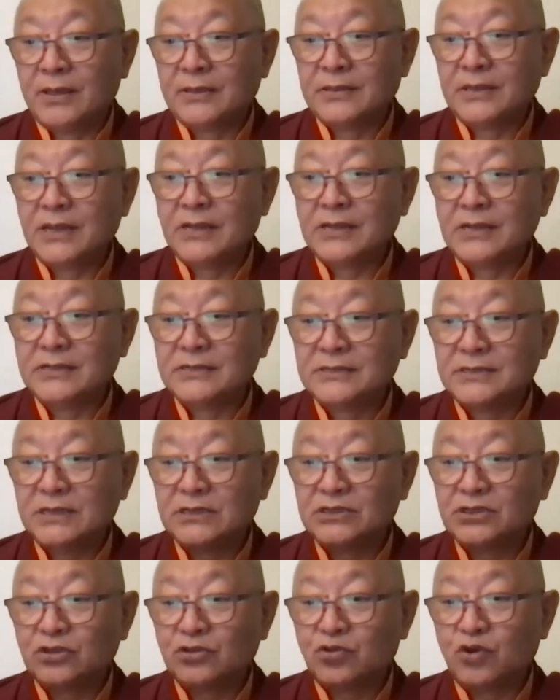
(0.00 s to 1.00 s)
Then it
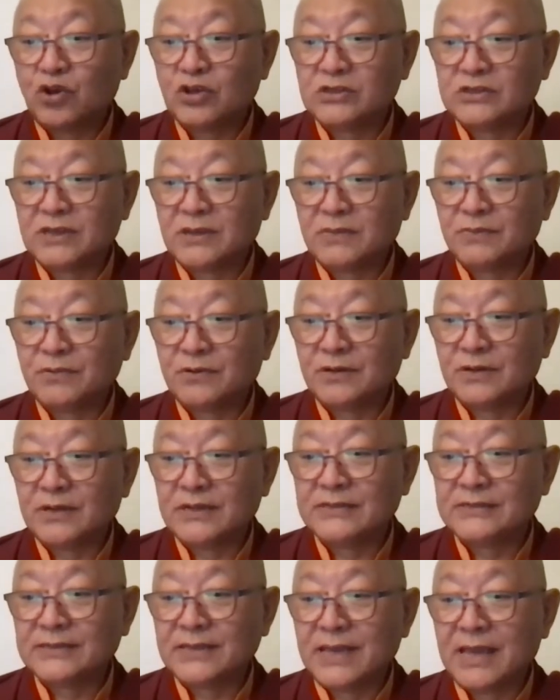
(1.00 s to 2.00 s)
says, example,
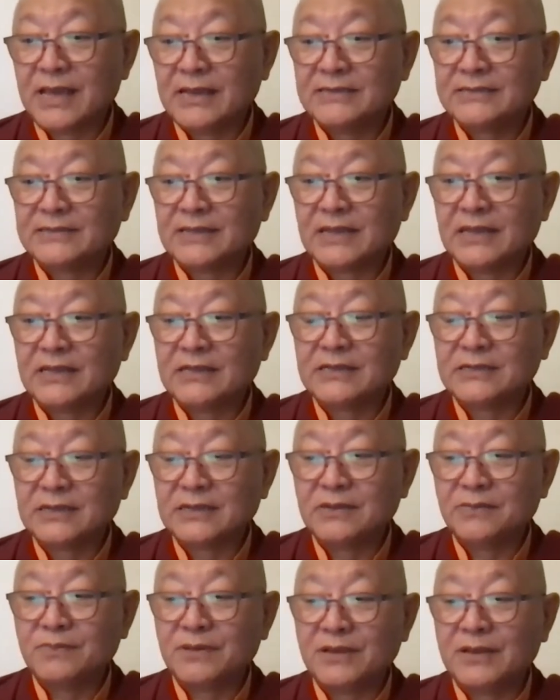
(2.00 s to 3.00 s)
it's excellent
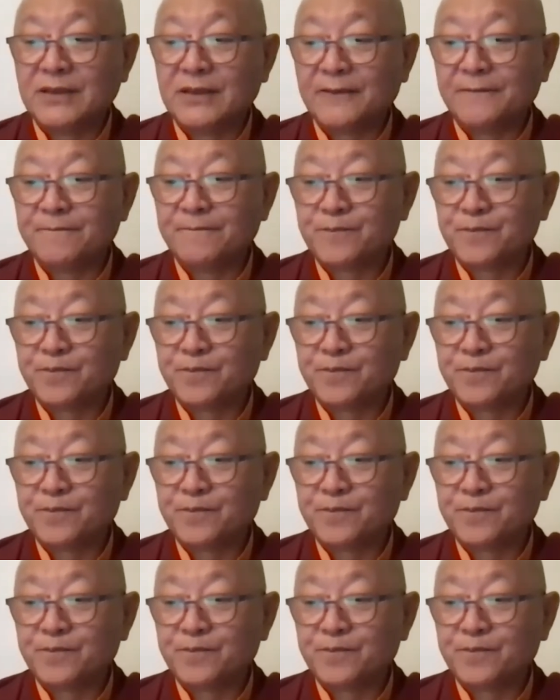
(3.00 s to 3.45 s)
in meaning.